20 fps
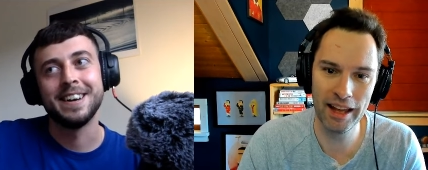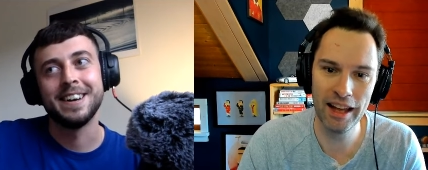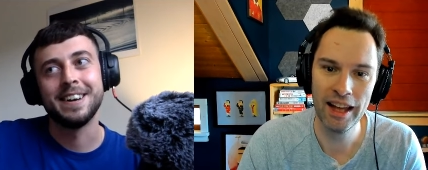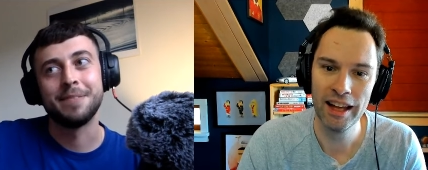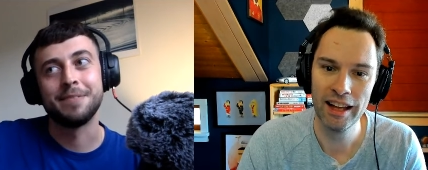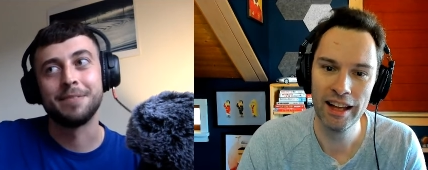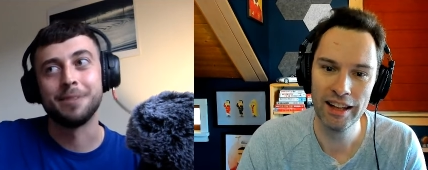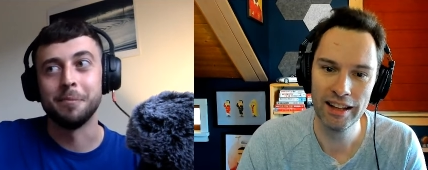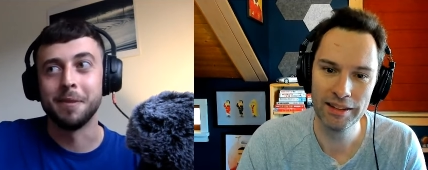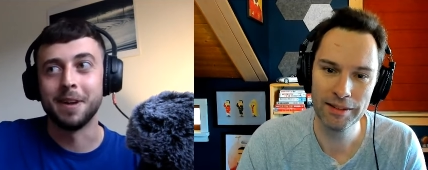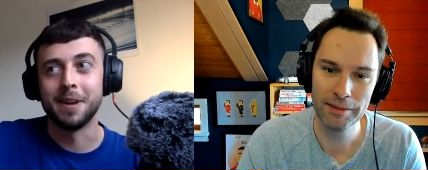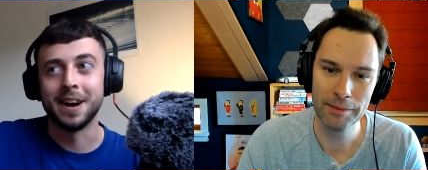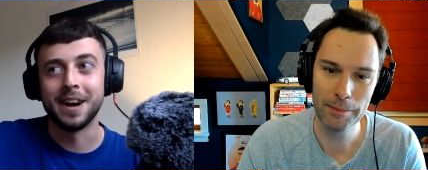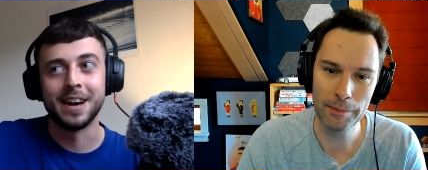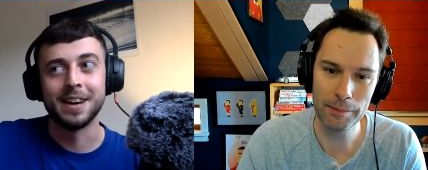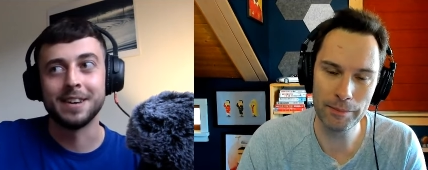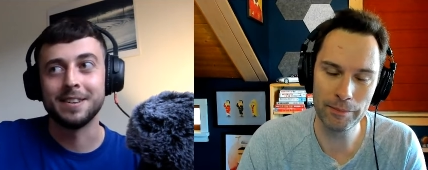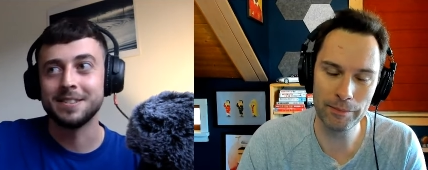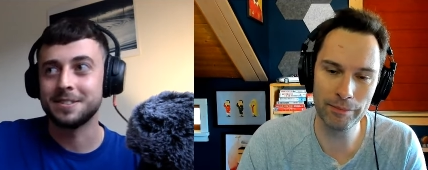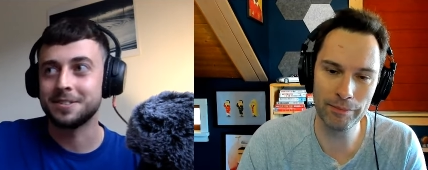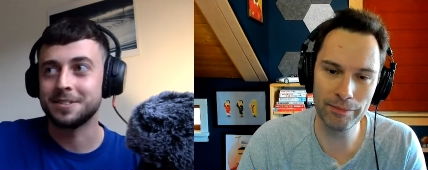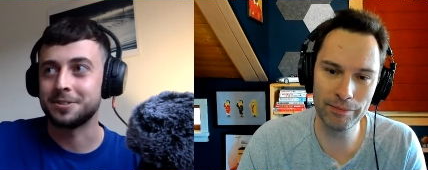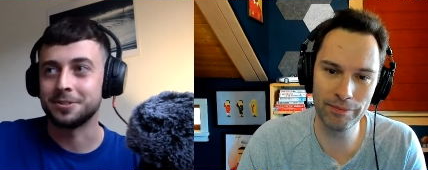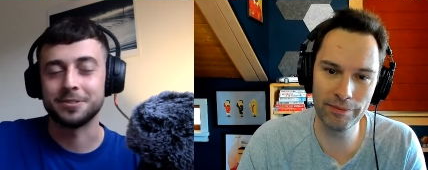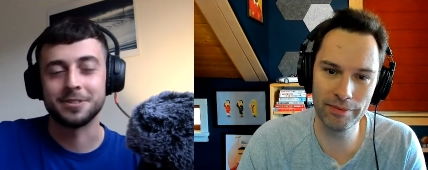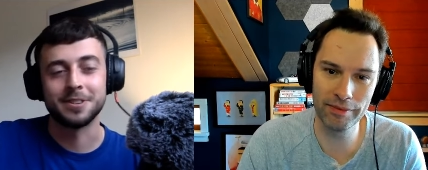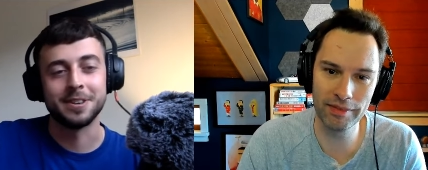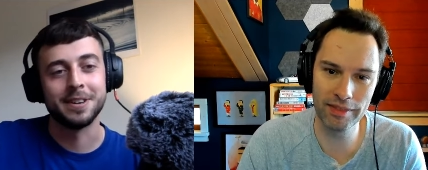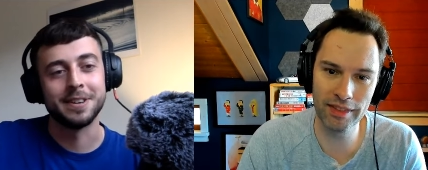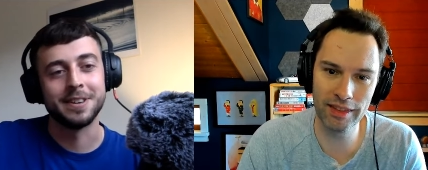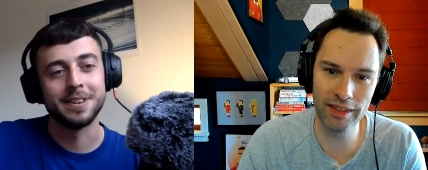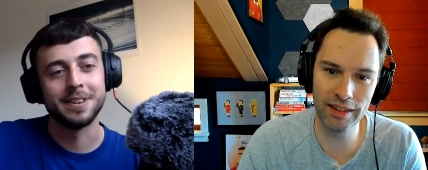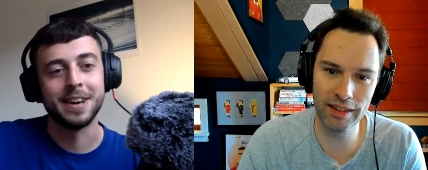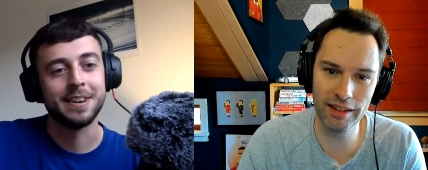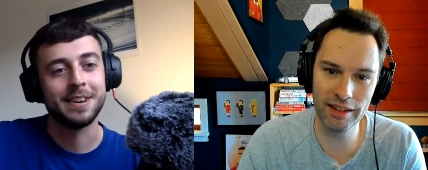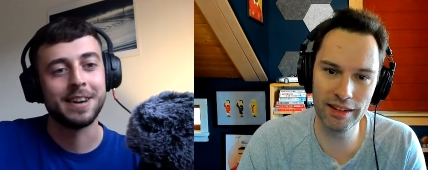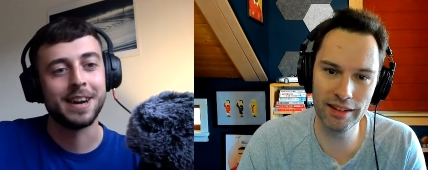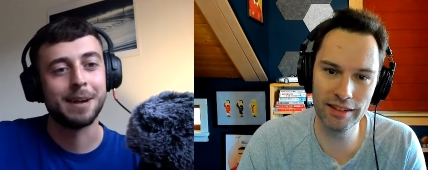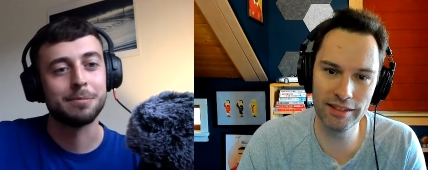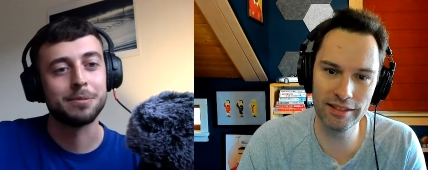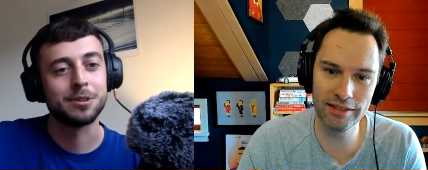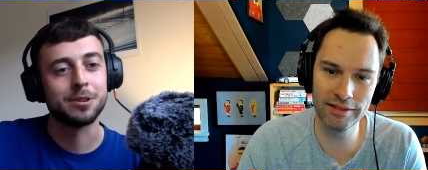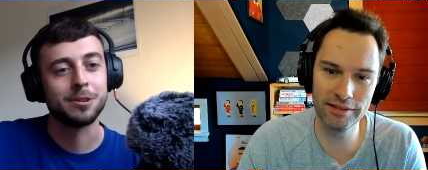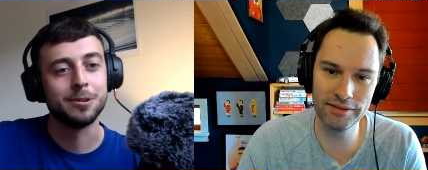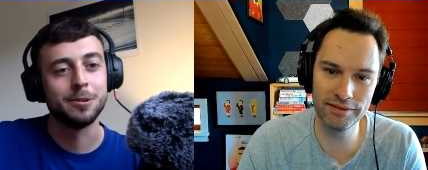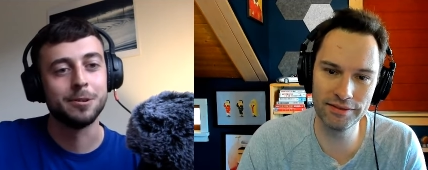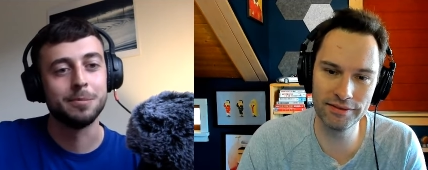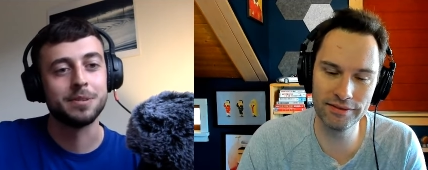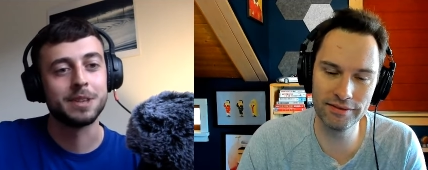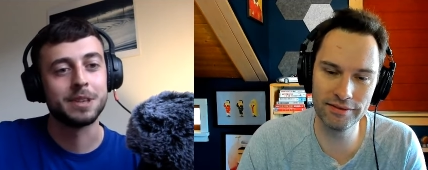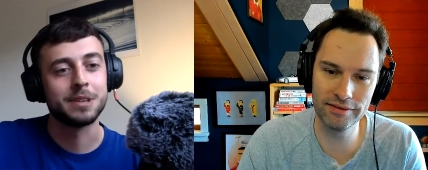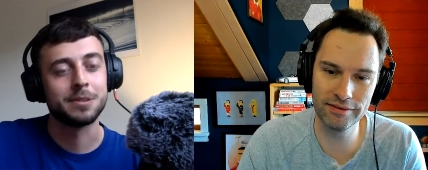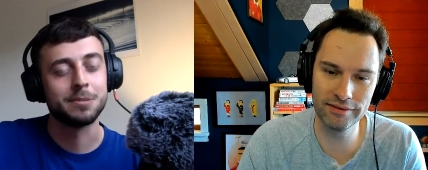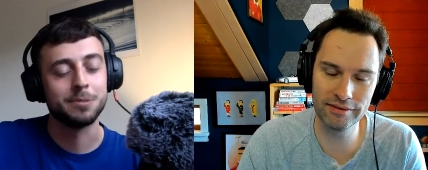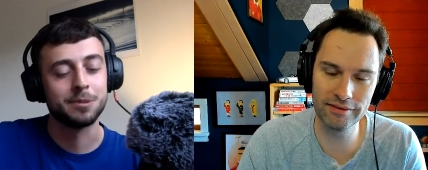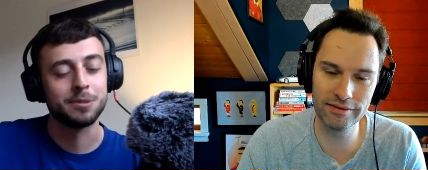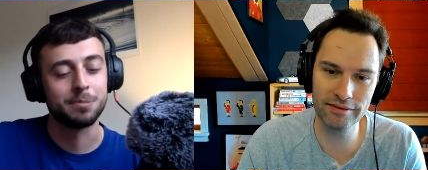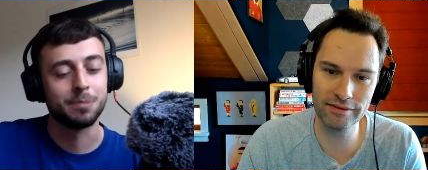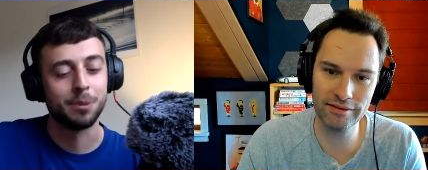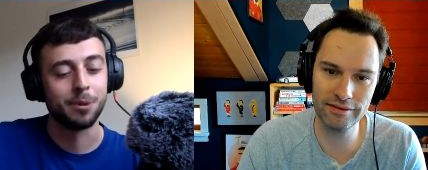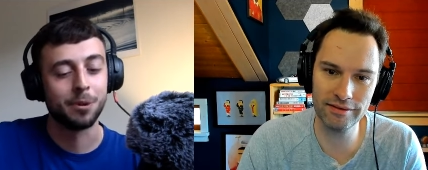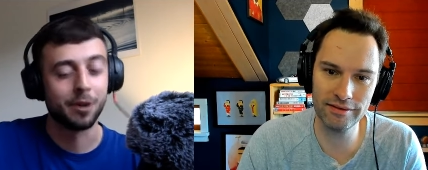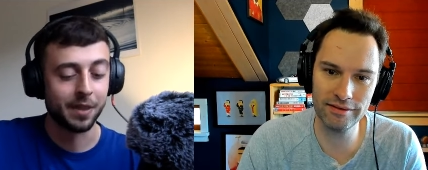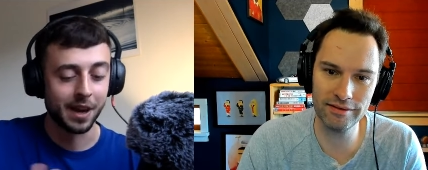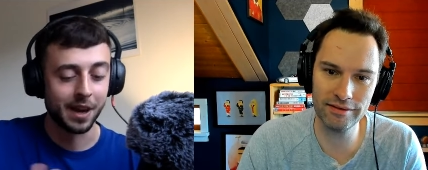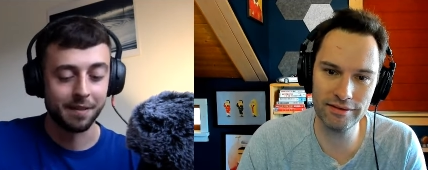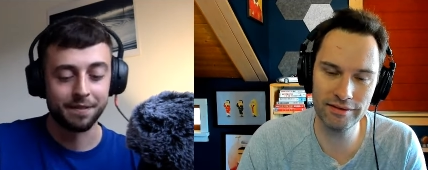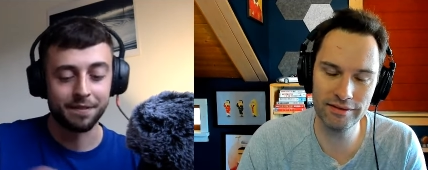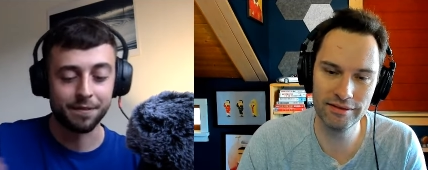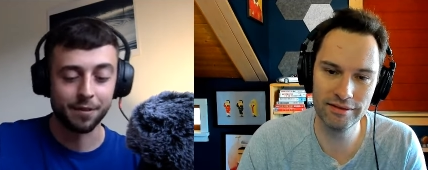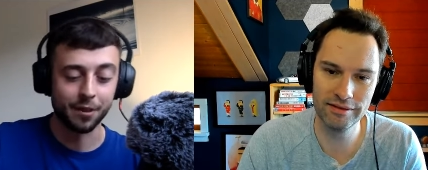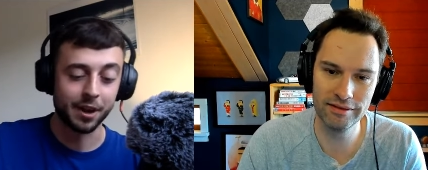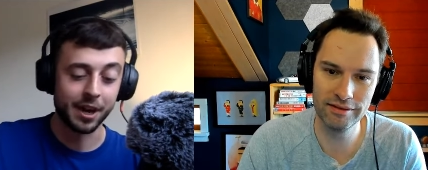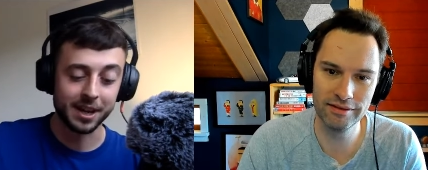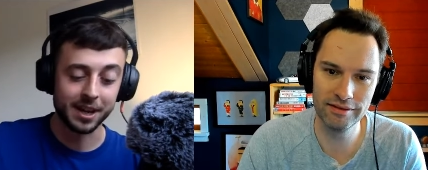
Speaker 1: From there, just absolute obsession was born. And then for the